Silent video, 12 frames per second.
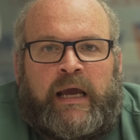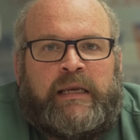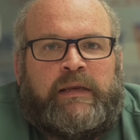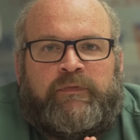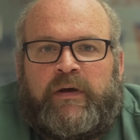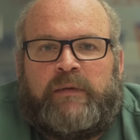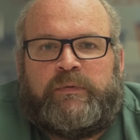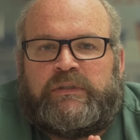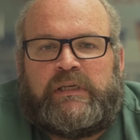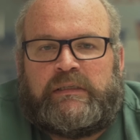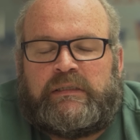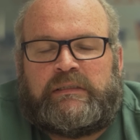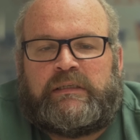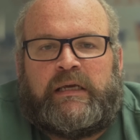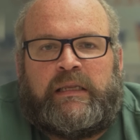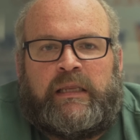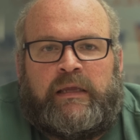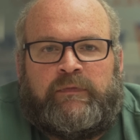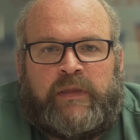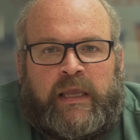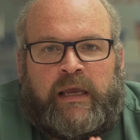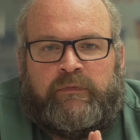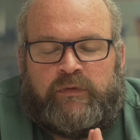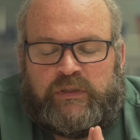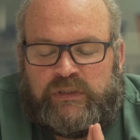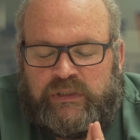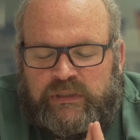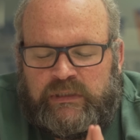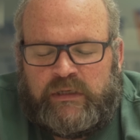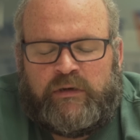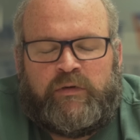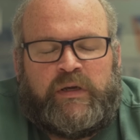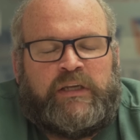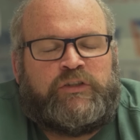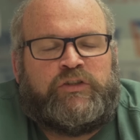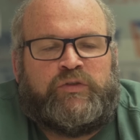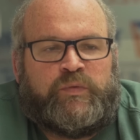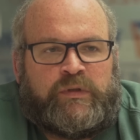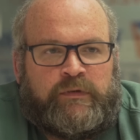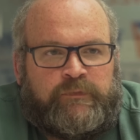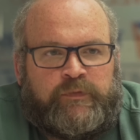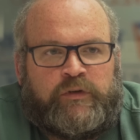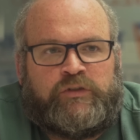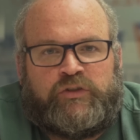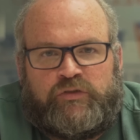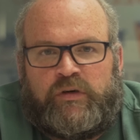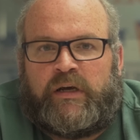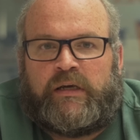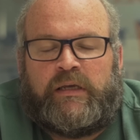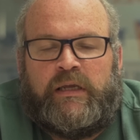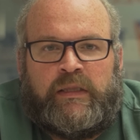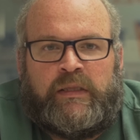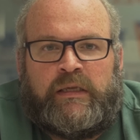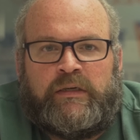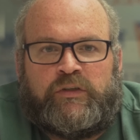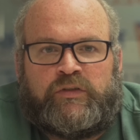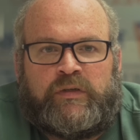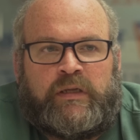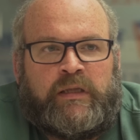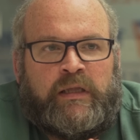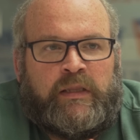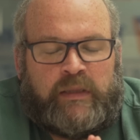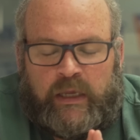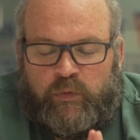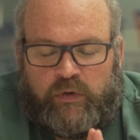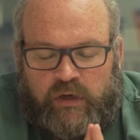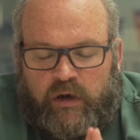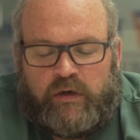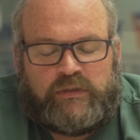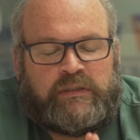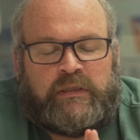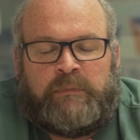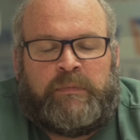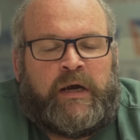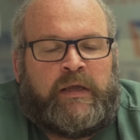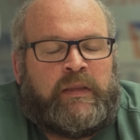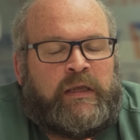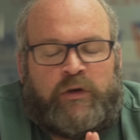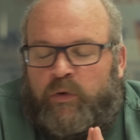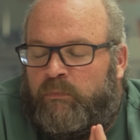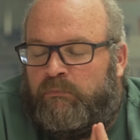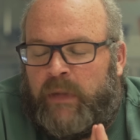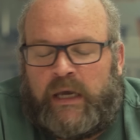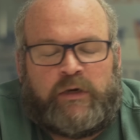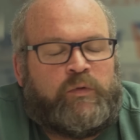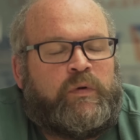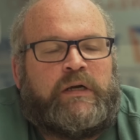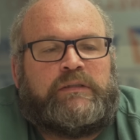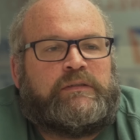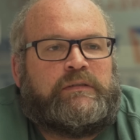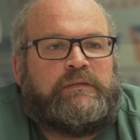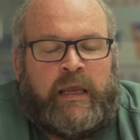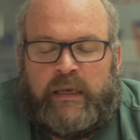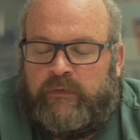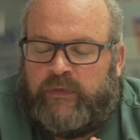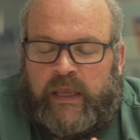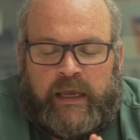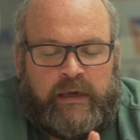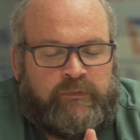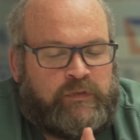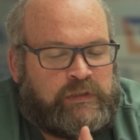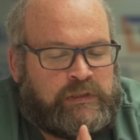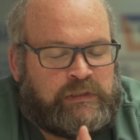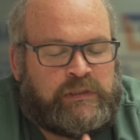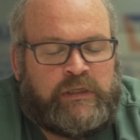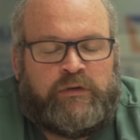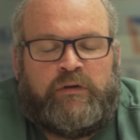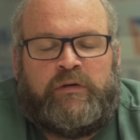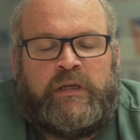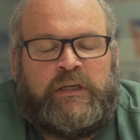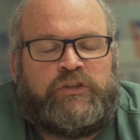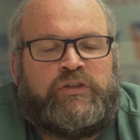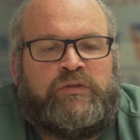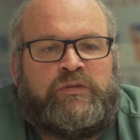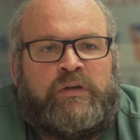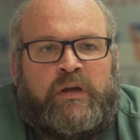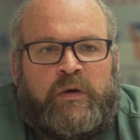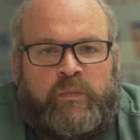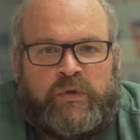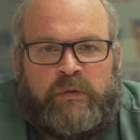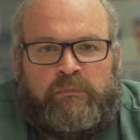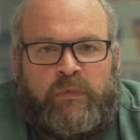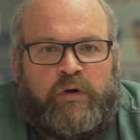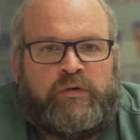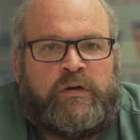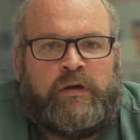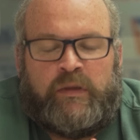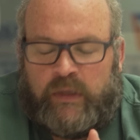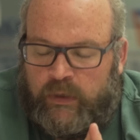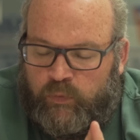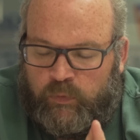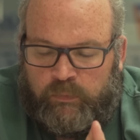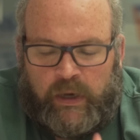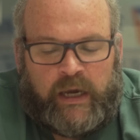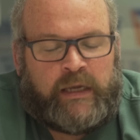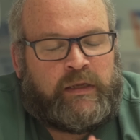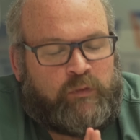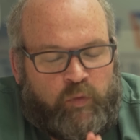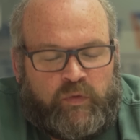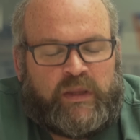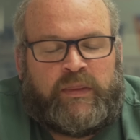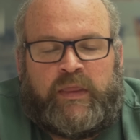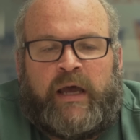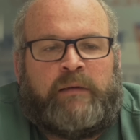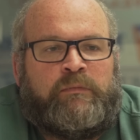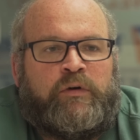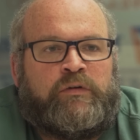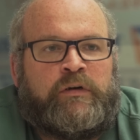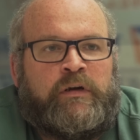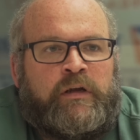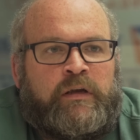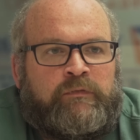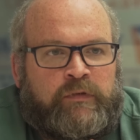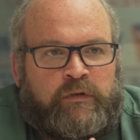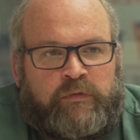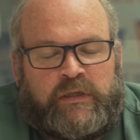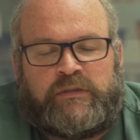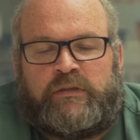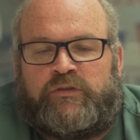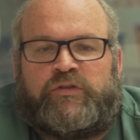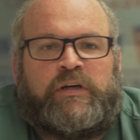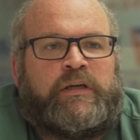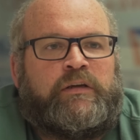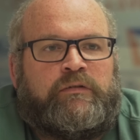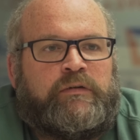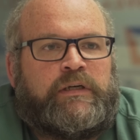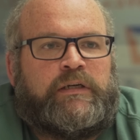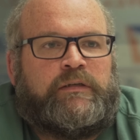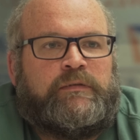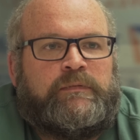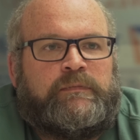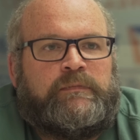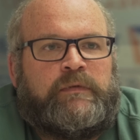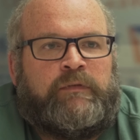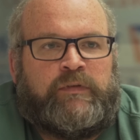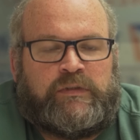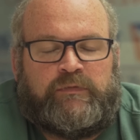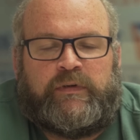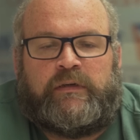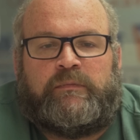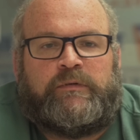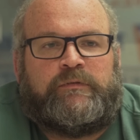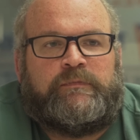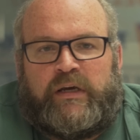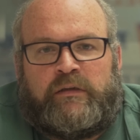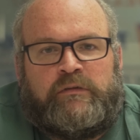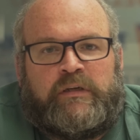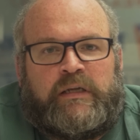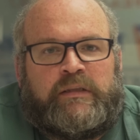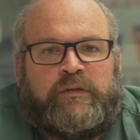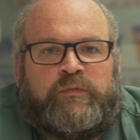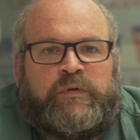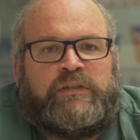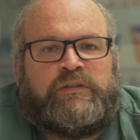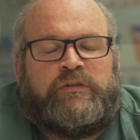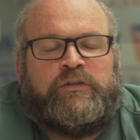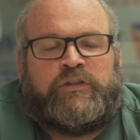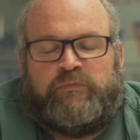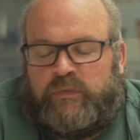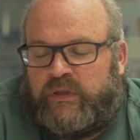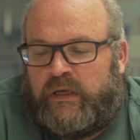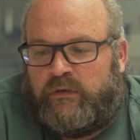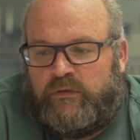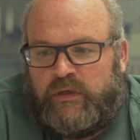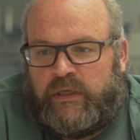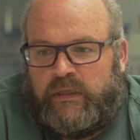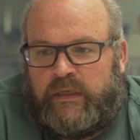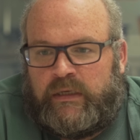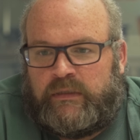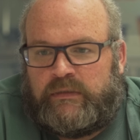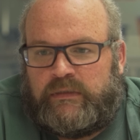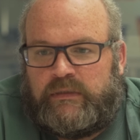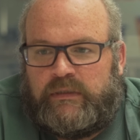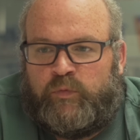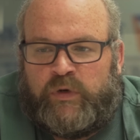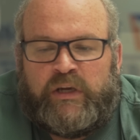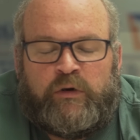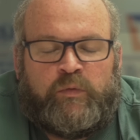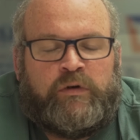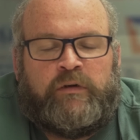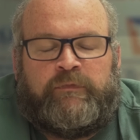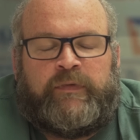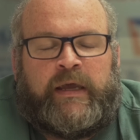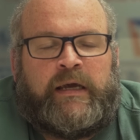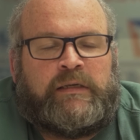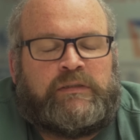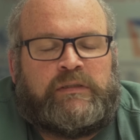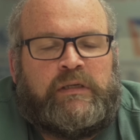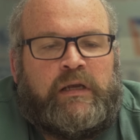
95% of society, if they have zero issues with their first truck in the industry, they will constantly buy that no matter what. And if they have zero issues with a motor, they will buy only that motor for the rest of their trucking career, if it's available. Without looking at the research and without looking at real world facts